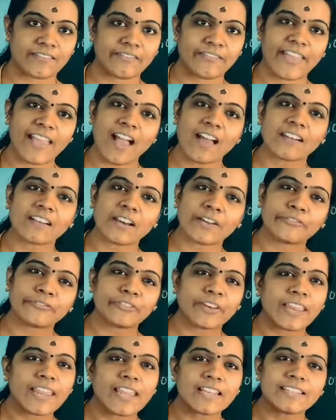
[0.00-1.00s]
We are
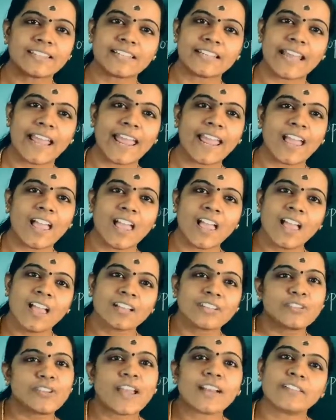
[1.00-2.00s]
referring it in
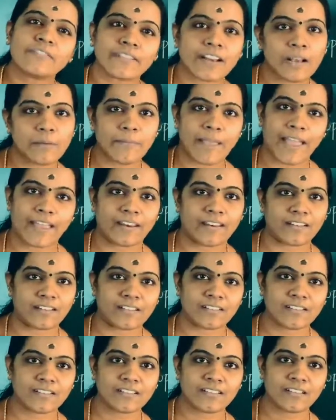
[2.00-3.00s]
a general
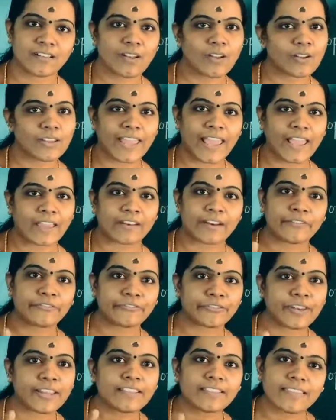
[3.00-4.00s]
manner. Okay,
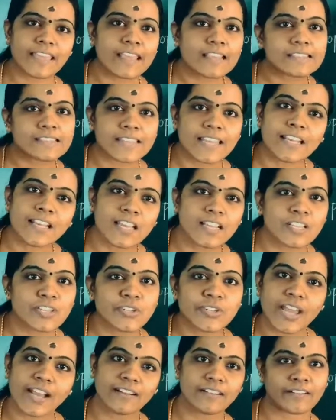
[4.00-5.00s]
referring things
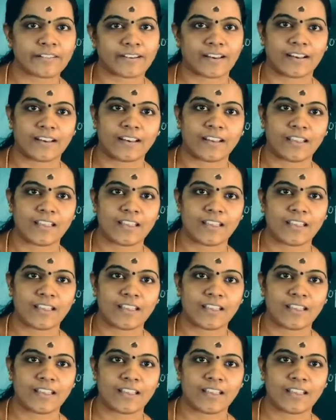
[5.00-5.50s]
in general.